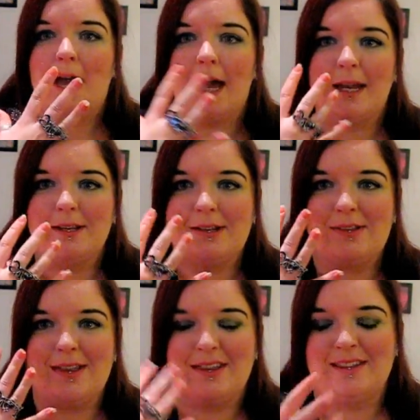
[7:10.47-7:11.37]
and I
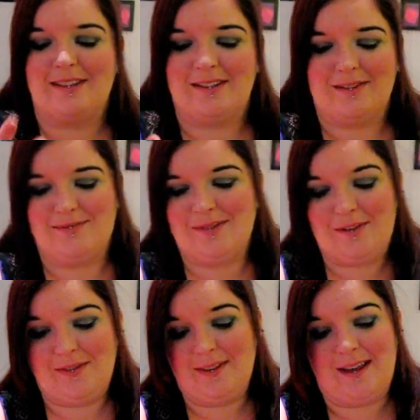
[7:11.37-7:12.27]
just think this is a
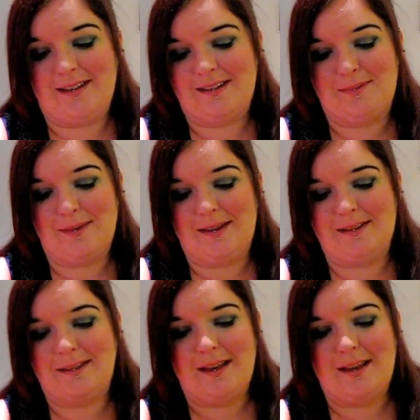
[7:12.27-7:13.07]
fantastic piece.